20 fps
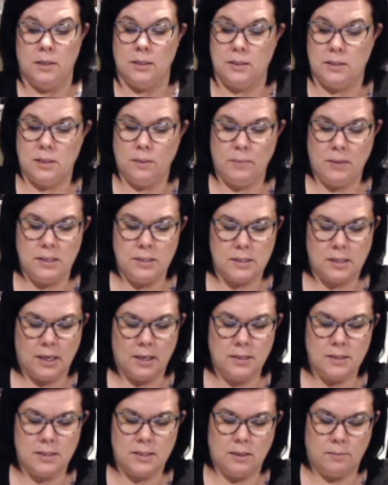Somebody's
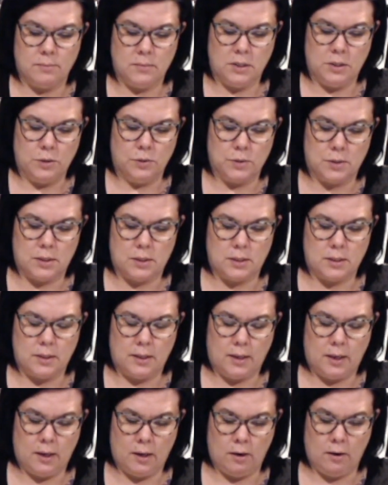cutting something loose.
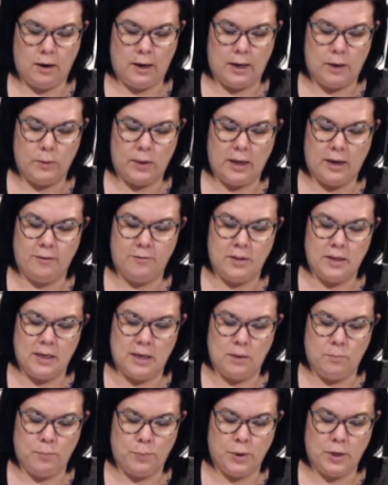All right, we have the
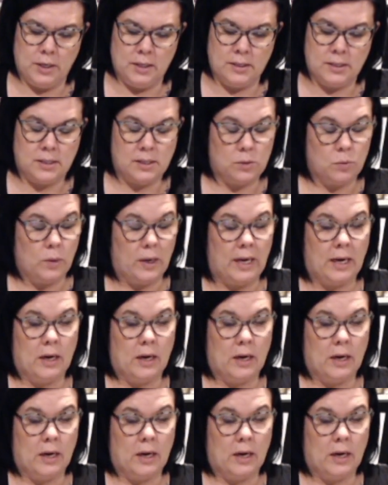Empress.